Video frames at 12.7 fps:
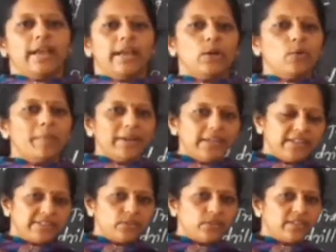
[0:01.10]
Hello my
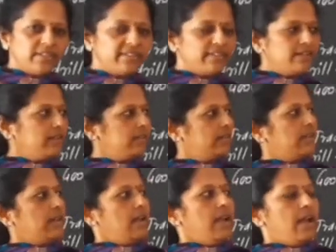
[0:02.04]
dear students,
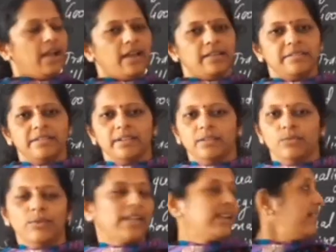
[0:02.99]
as
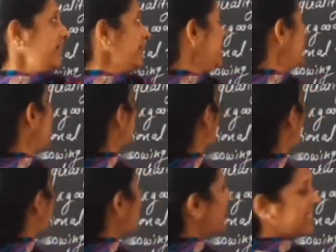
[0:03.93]
we are learning here
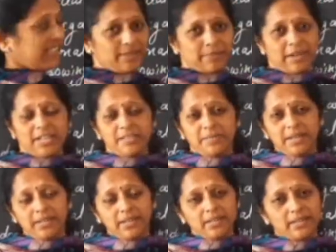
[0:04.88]
crop production and
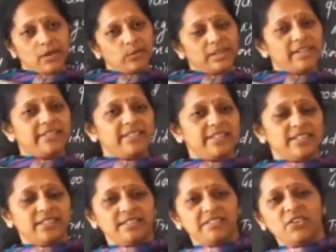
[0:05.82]
management. Now third
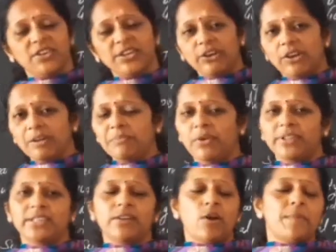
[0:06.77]
session is going on for
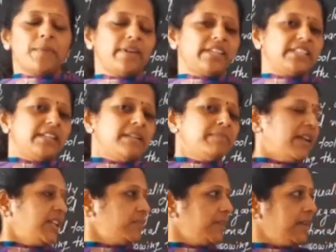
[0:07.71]
the crop production and
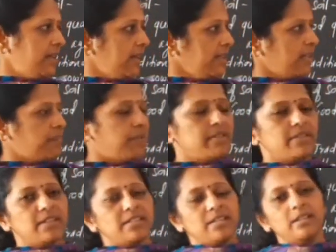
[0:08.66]
management. In the first
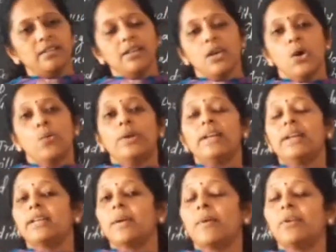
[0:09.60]
session we
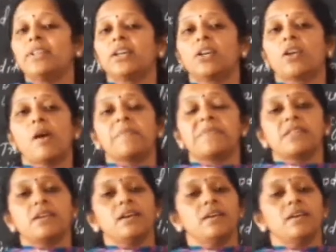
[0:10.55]
learnt about the crops